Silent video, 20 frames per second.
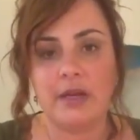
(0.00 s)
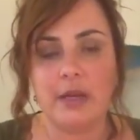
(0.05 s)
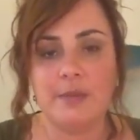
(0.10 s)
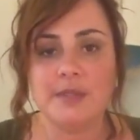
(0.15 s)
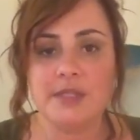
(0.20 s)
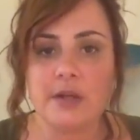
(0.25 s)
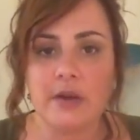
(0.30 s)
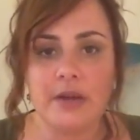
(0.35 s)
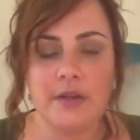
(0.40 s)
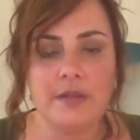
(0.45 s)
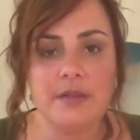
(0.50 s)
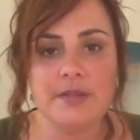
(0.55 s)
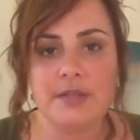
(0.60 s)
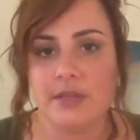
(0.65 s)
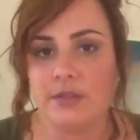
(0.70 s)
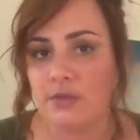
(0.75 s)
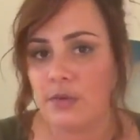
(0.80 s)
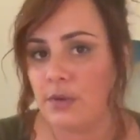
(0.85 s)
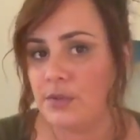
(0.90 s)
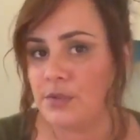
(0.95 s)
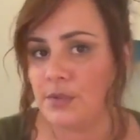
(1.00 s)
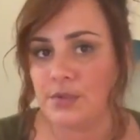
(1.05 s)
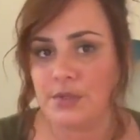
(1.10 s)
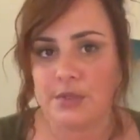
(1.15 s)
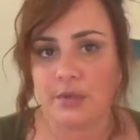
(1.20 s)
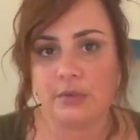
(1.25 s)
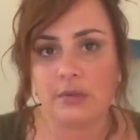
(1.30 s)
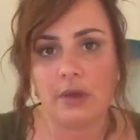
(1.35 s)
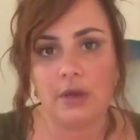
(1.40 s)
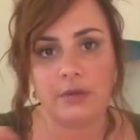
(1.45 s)
I'm sorry these intros are
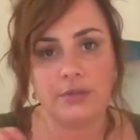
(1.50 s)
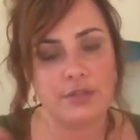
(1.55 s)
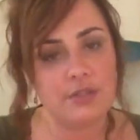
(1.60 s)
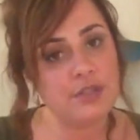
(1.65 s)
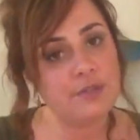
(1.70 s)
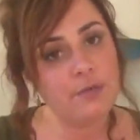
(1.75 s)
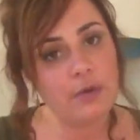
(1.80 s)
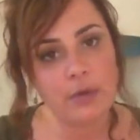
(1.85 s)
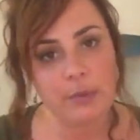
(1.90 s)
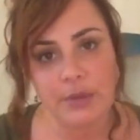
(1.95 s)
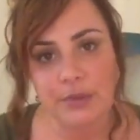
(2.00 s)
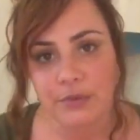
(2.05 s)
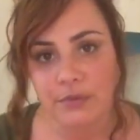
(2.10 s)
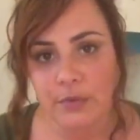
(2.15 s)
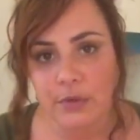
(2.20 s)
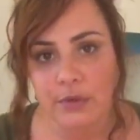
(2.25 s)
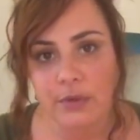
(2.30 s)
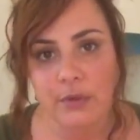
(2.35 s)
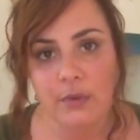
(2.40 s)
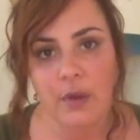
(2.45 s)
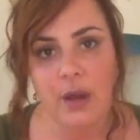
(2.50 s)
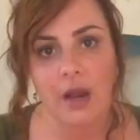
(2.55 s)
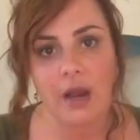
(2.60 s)
so long. Just forward through.